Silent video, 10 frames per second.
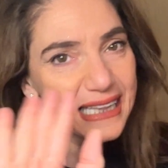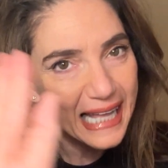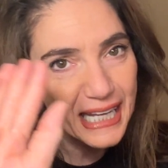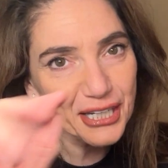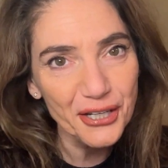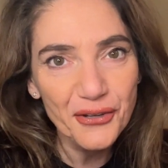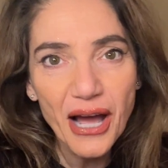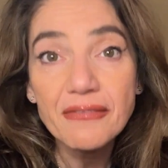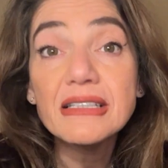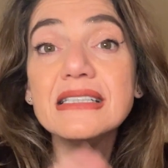Thank you.
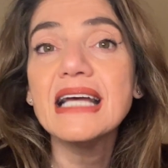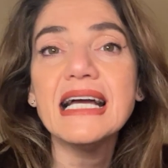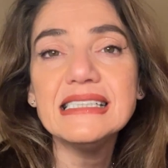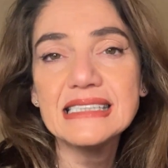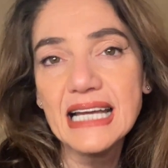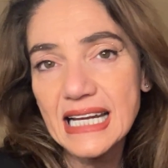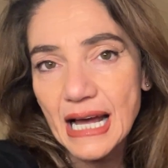Have a nice day, and